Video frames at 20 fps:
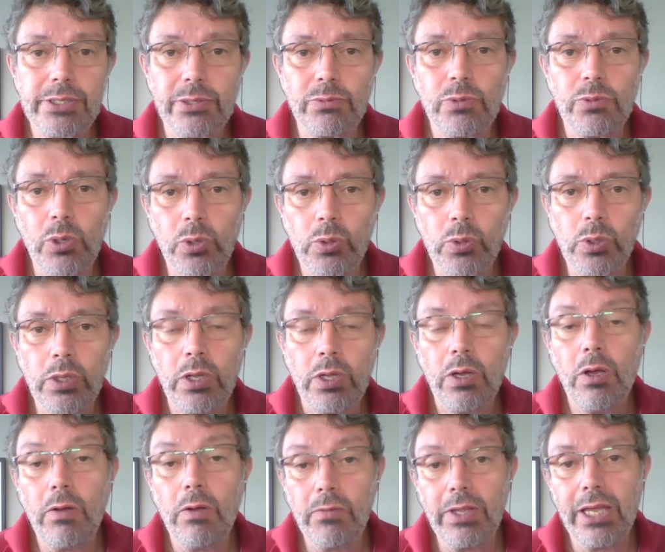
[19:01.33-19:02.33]
role
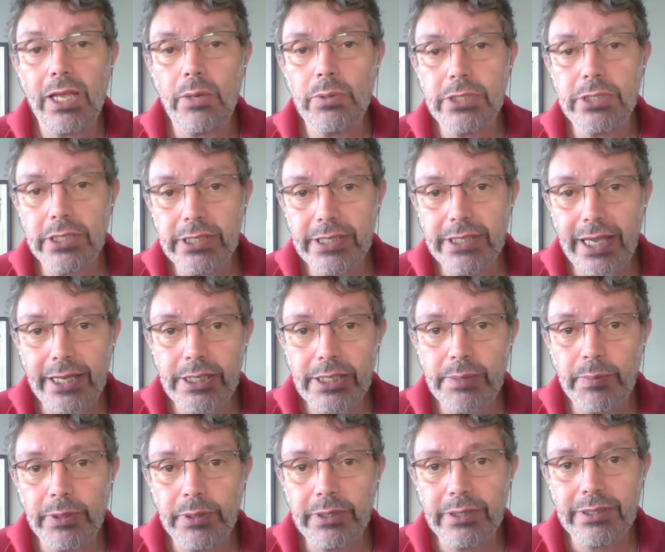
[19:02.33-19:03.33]
of language
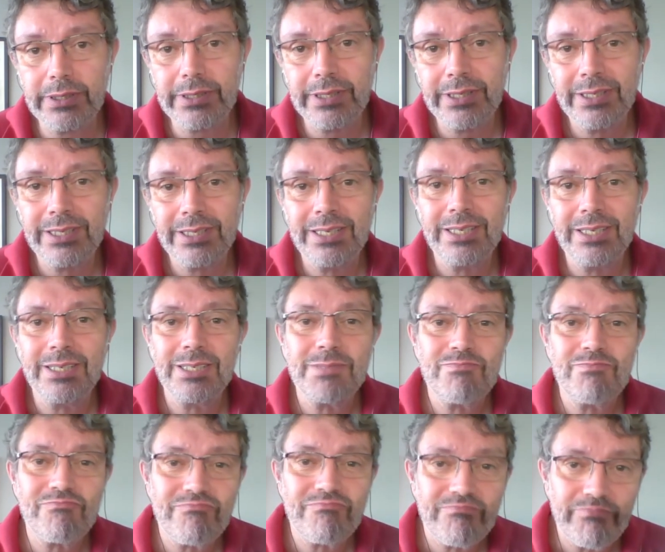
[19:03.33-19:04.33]
assessment,
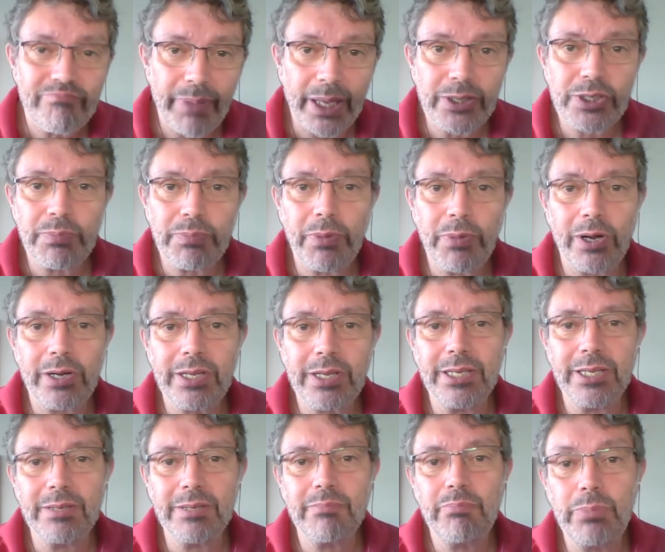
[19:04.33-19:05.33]

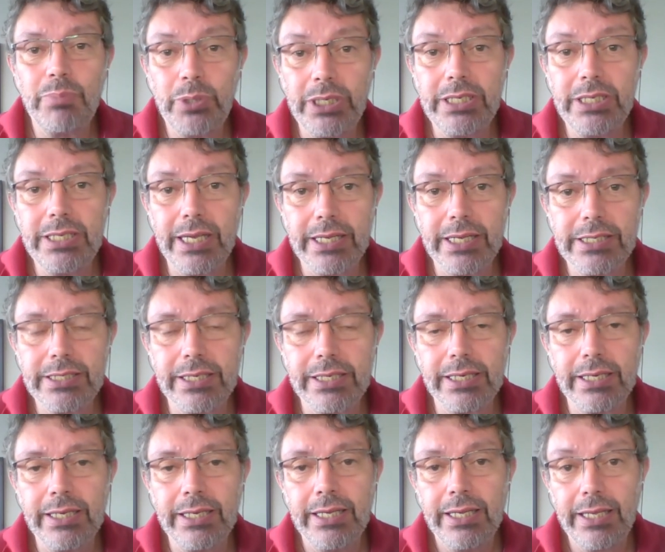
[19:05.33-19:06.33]
benchmarking,
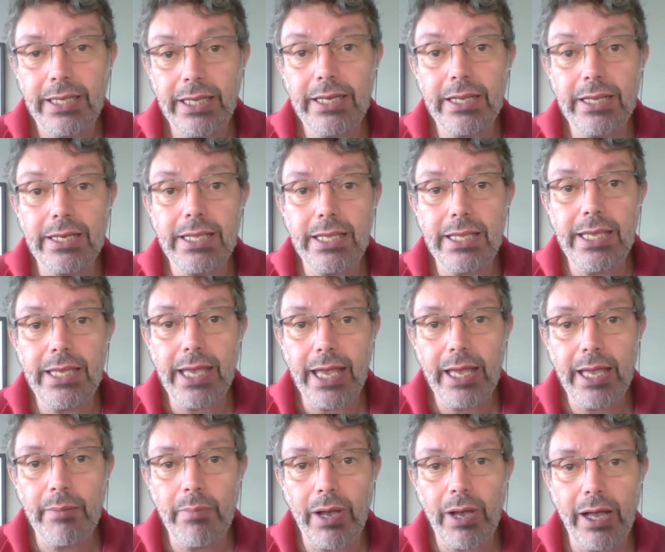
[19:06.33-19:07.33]
pre-testing in an
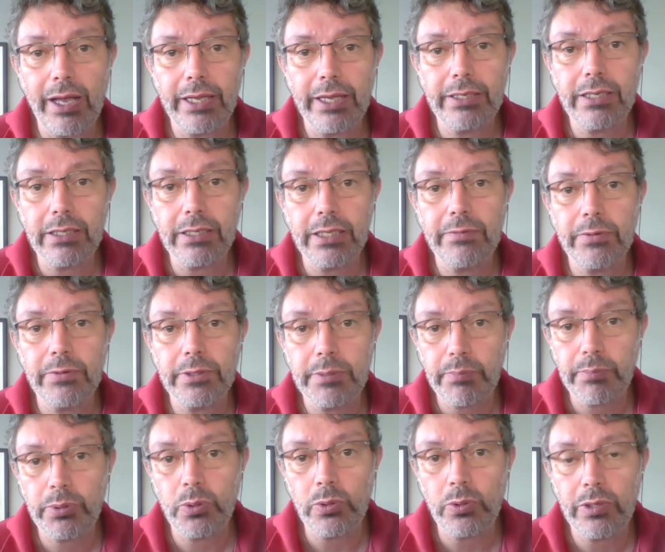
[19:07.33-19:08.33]
EMI delivered
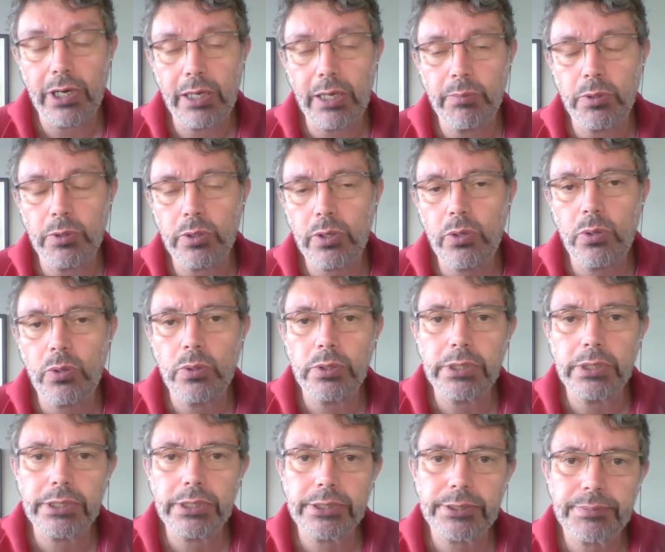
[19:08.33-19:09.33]
programme or
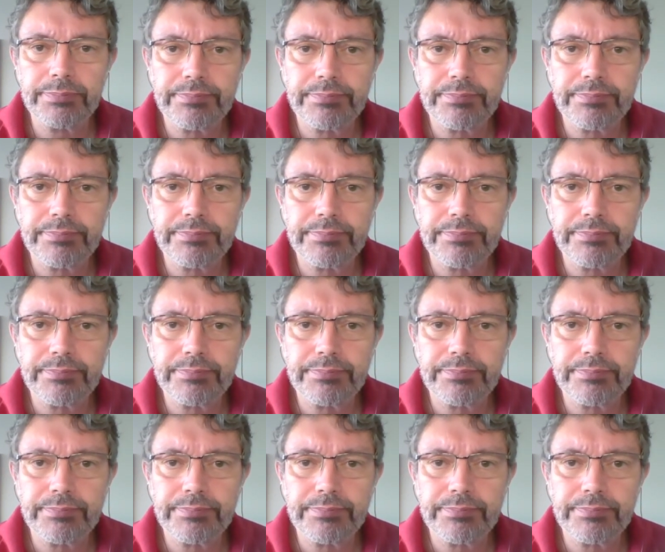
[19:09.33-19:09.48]
course.